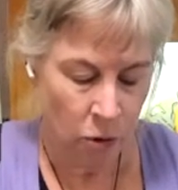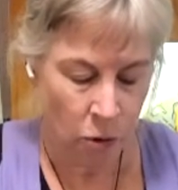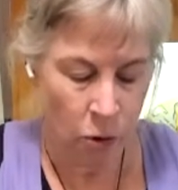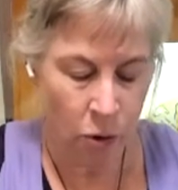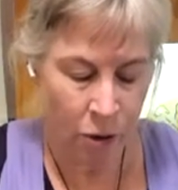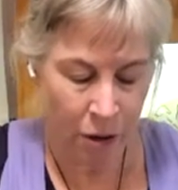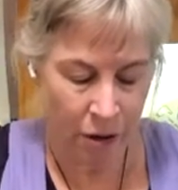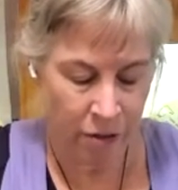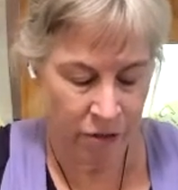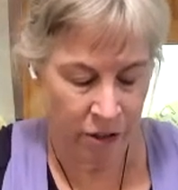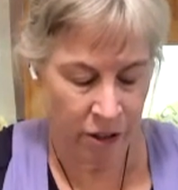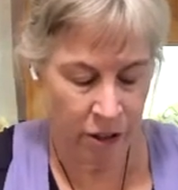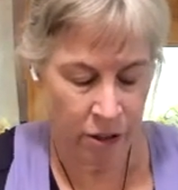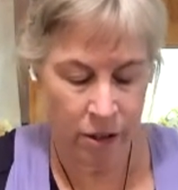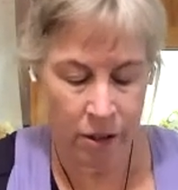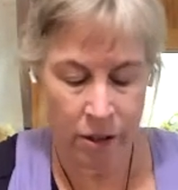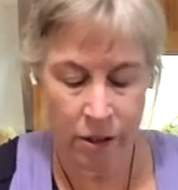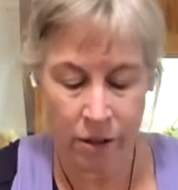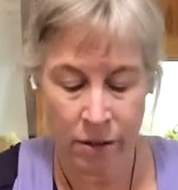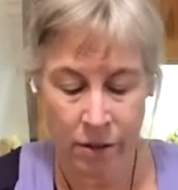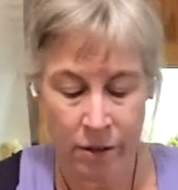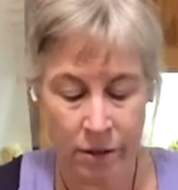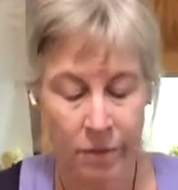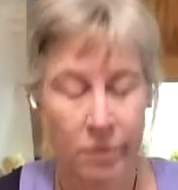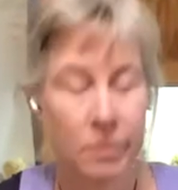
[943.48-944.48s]
or if
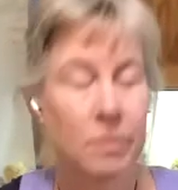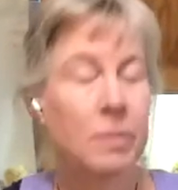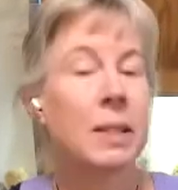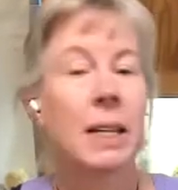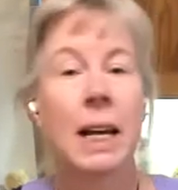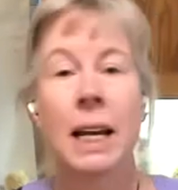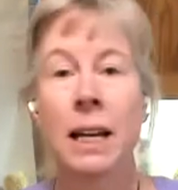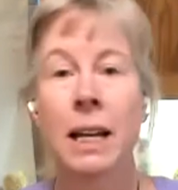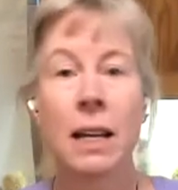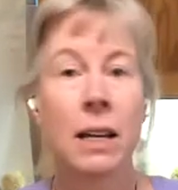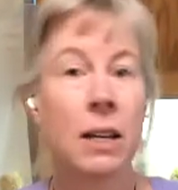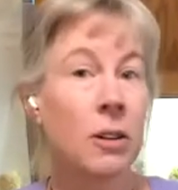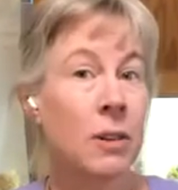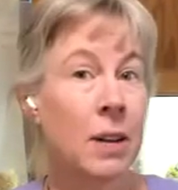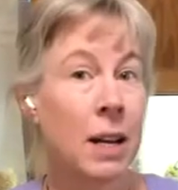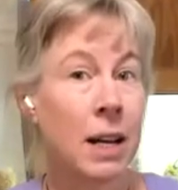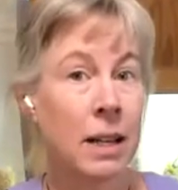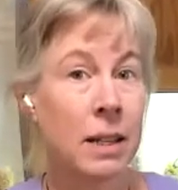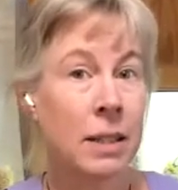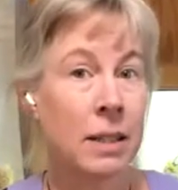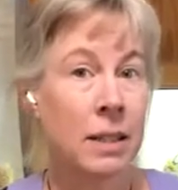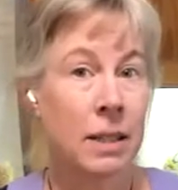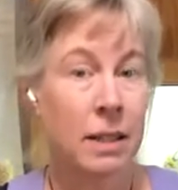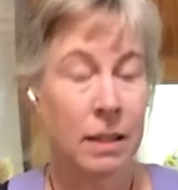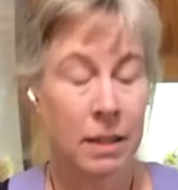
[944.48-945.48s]
you're taking your
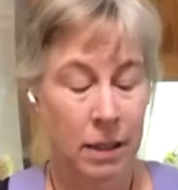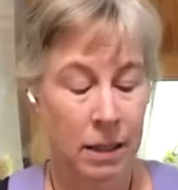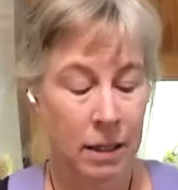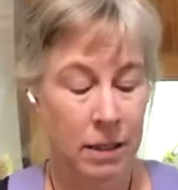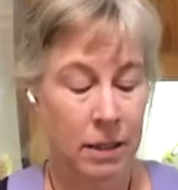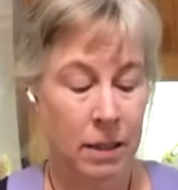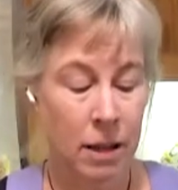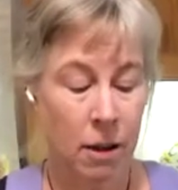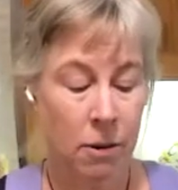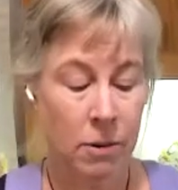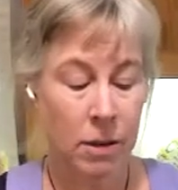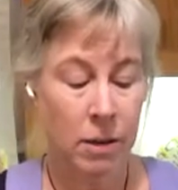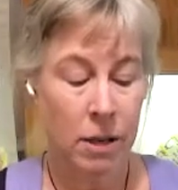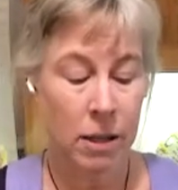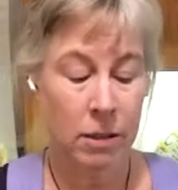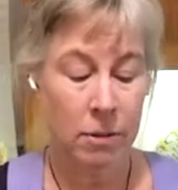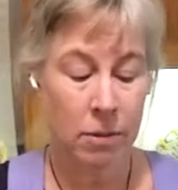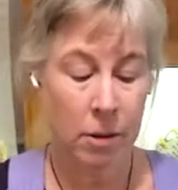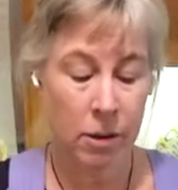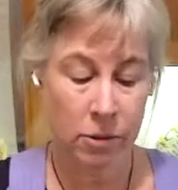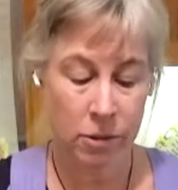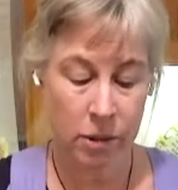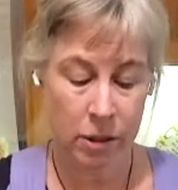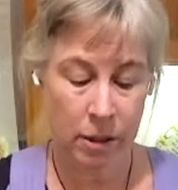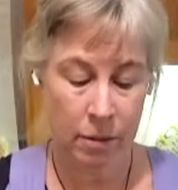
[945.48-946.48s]
eggs and going on
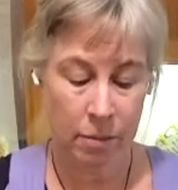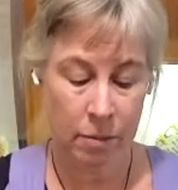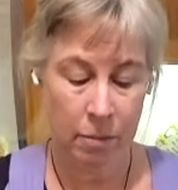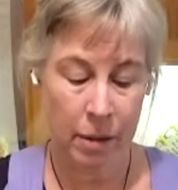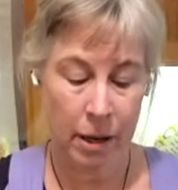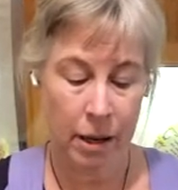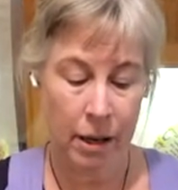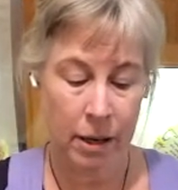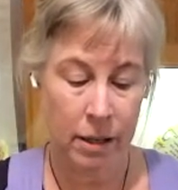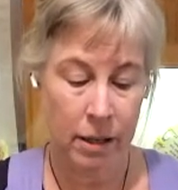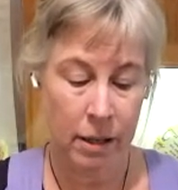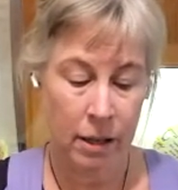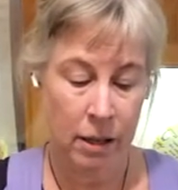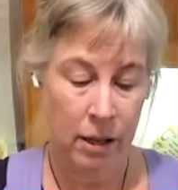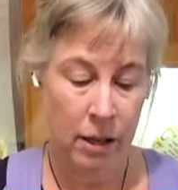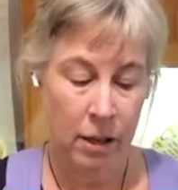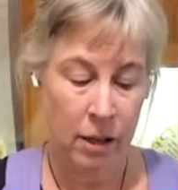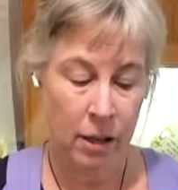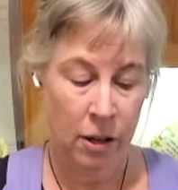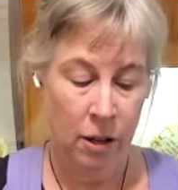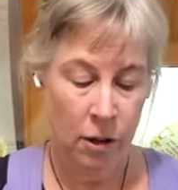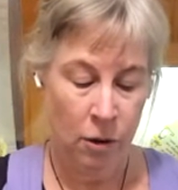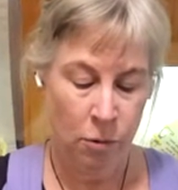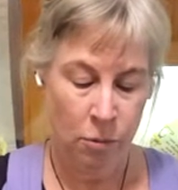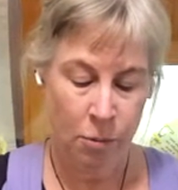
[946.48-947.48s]
the road somewhere,
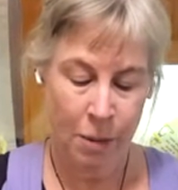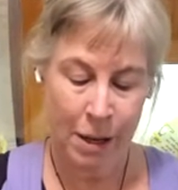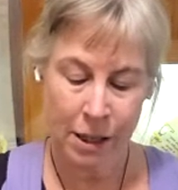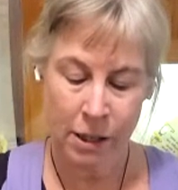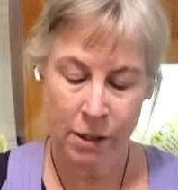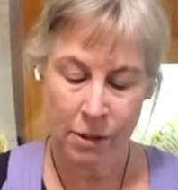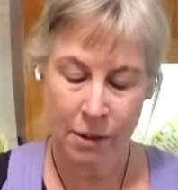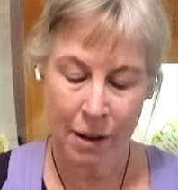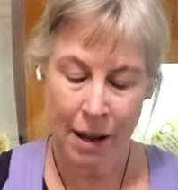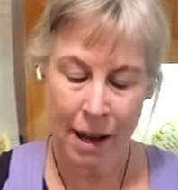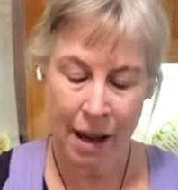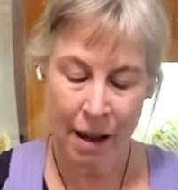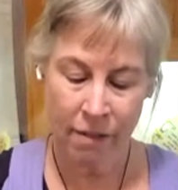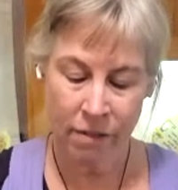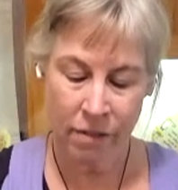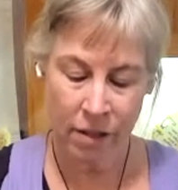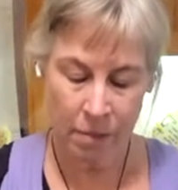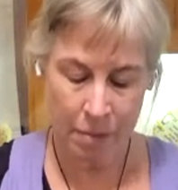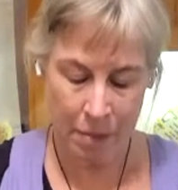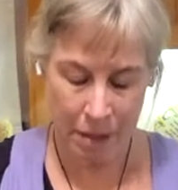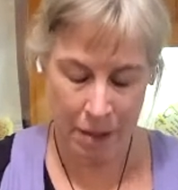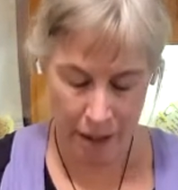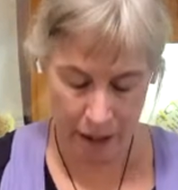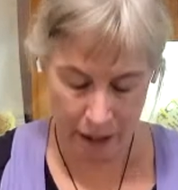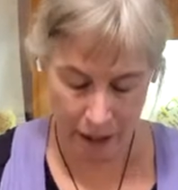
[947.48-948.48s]
when you have
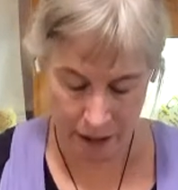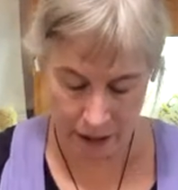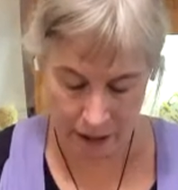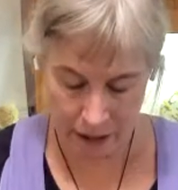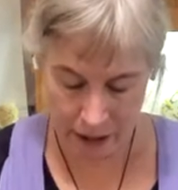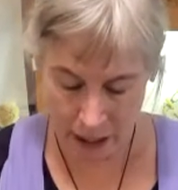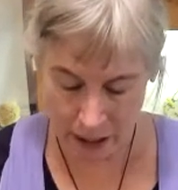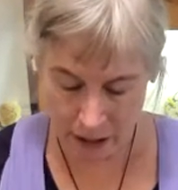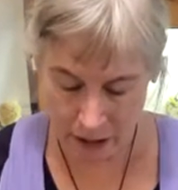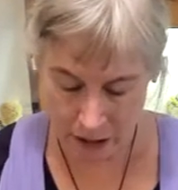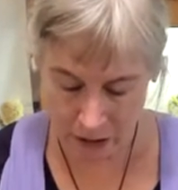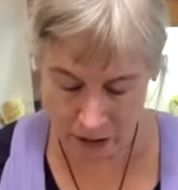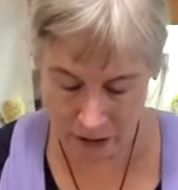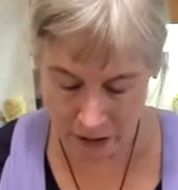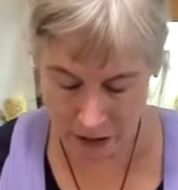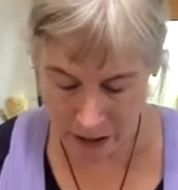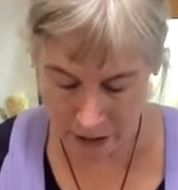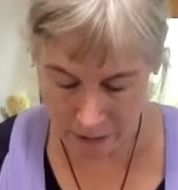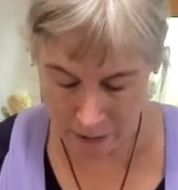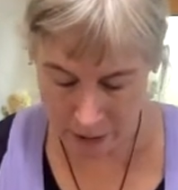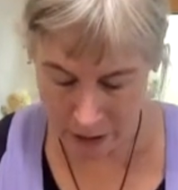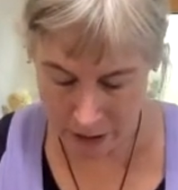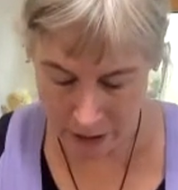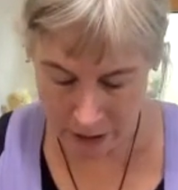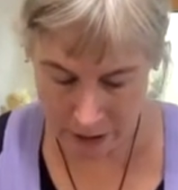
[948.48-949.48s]
them in a container
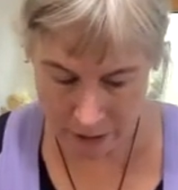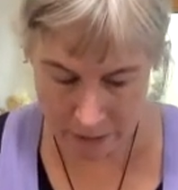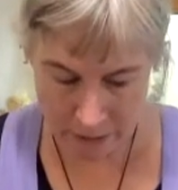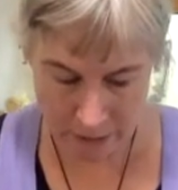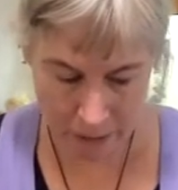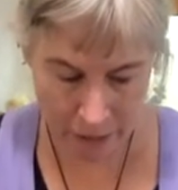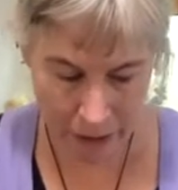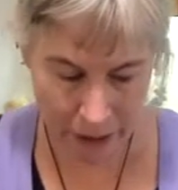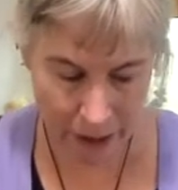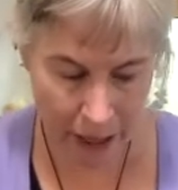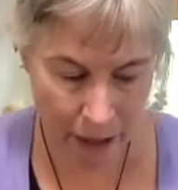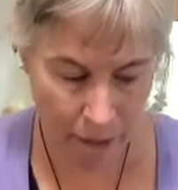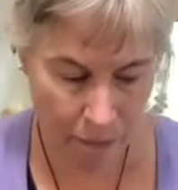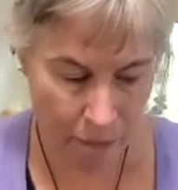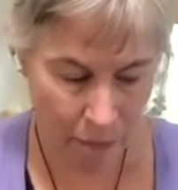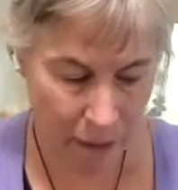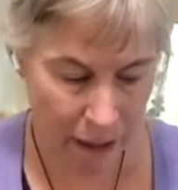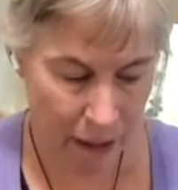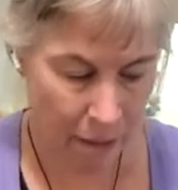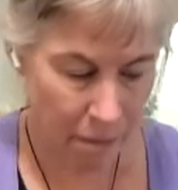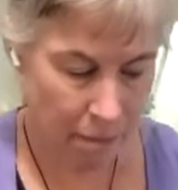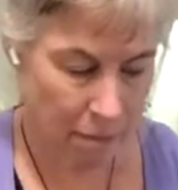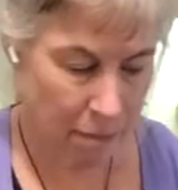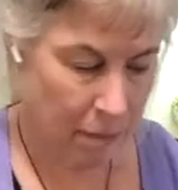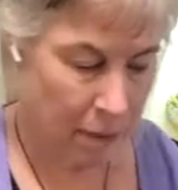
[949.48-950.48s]
that will keep
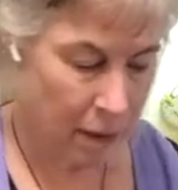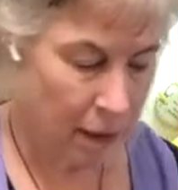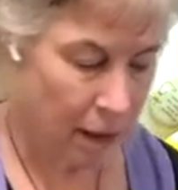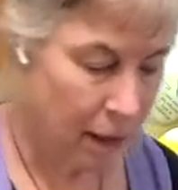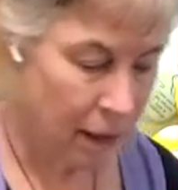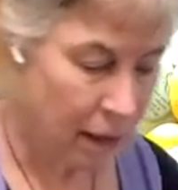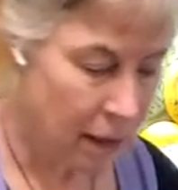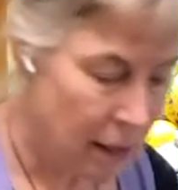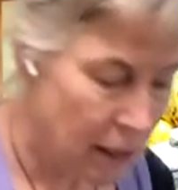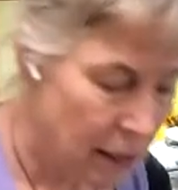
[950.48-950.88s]
them